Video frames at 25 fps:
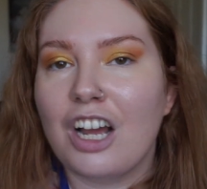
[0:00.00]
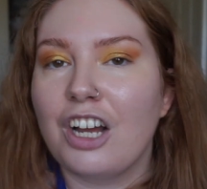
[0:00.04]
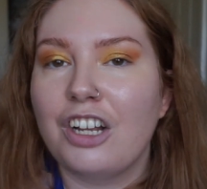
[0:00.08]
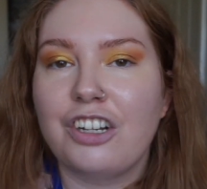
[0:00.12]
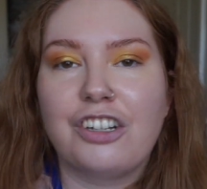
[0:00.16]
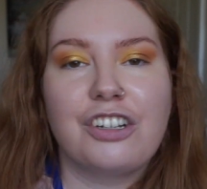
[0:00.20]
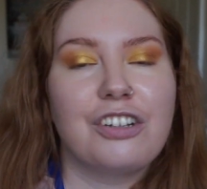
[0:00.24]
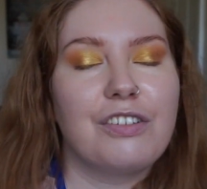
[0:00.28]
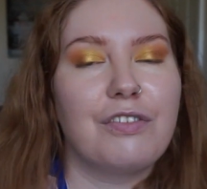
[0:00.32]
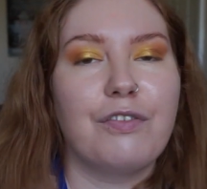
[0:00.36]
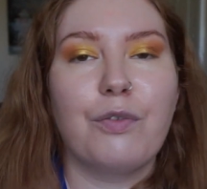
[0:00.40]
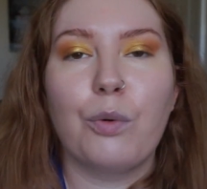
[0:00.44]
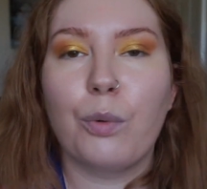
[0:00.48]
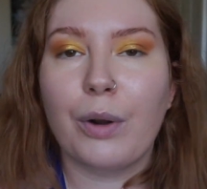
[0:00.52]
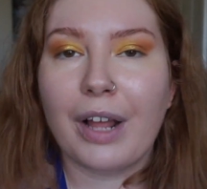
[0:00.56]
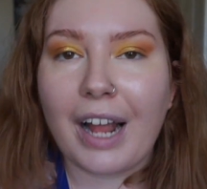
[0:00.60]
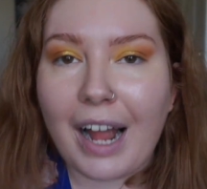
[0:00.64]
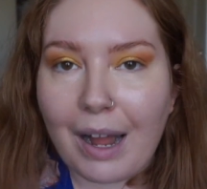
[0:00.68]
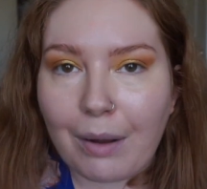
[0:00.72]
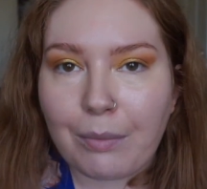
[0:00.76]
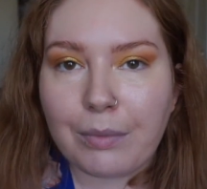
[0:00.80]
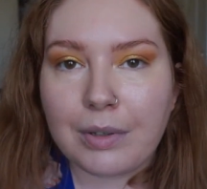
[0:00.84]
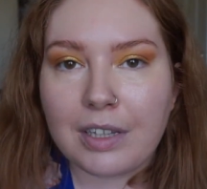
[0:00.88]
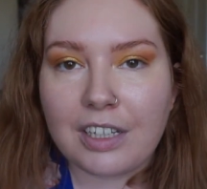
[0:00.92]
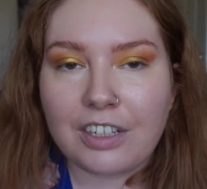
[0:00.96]
just falling
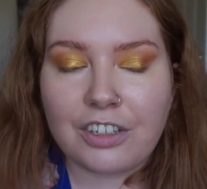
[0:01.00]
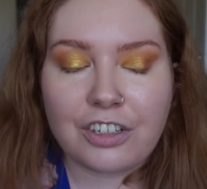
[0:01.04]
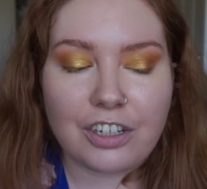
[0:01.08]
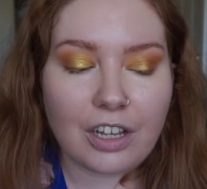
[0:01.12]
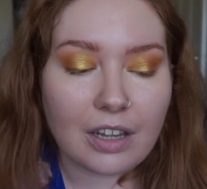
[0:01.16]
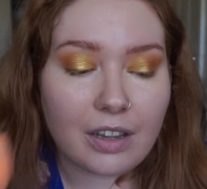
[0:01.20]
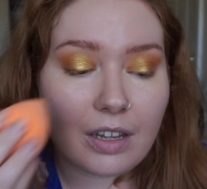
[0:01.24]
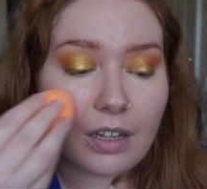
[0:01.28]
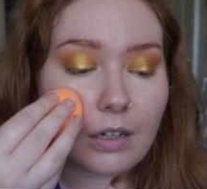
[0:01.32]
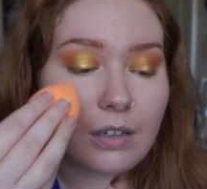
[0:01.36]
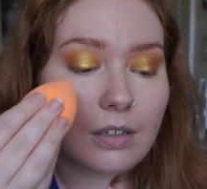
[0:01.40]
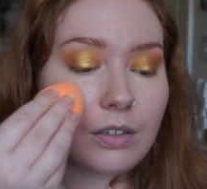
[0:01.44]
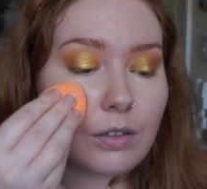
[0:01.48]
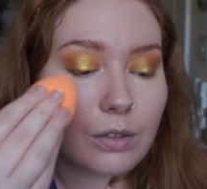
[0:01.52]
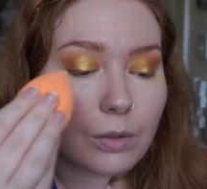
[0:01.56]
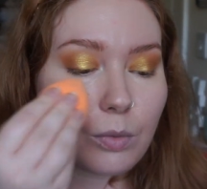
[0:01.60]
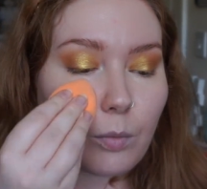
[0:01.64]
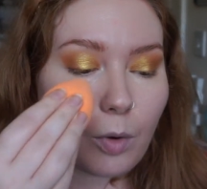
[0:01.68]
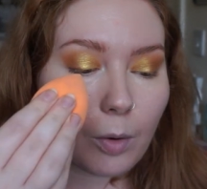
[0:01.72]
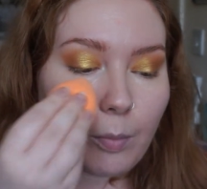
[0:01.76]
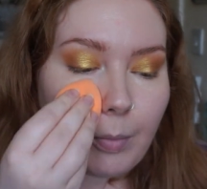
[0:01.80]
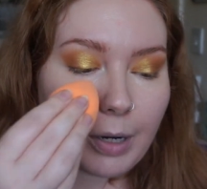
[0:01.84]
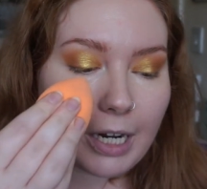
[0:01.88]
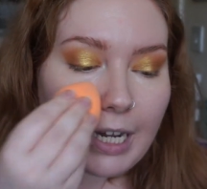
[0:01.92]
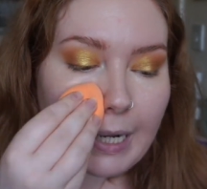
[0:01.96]
out with each other and
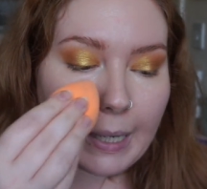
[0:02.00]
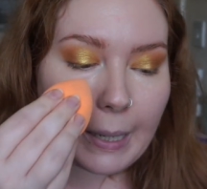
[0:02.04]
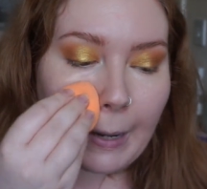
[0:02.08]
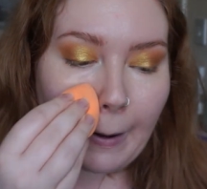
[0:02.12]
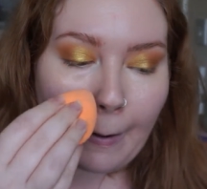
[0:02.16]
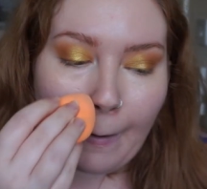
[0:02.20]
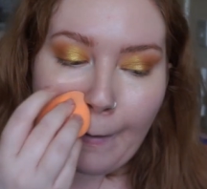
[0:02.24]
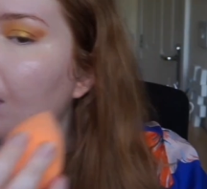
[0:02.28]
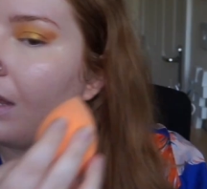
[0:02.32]
squabbling.